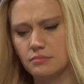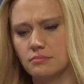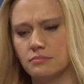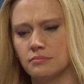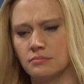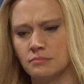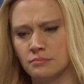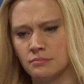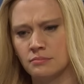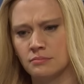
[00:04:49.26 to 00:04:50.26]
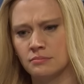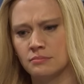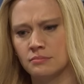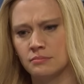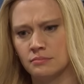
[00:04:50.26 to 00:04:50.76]

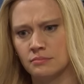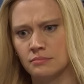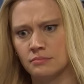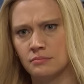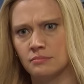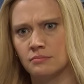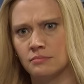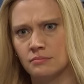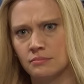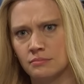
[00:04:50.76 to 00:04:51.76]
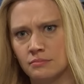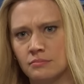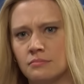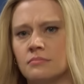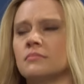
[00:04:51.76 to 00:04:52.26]

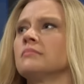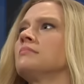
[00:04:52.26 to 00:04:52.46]
(not speaking)